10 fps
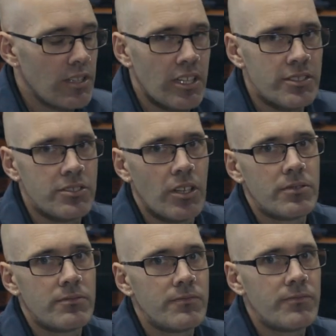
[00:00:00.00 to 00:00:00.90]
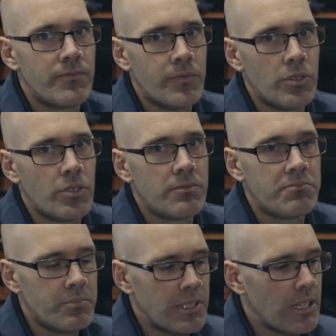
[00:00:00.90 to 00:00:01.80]
It's known for
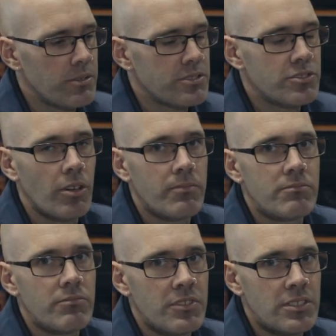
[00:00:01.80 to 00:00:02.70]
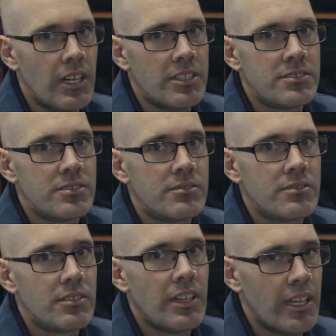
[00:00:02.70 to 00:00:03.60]
being able to stop the dust
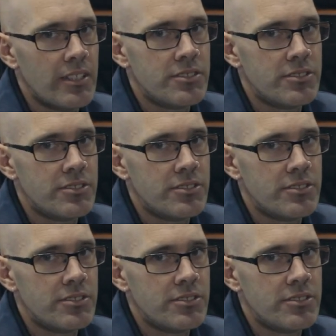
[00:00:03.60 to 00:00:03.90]
and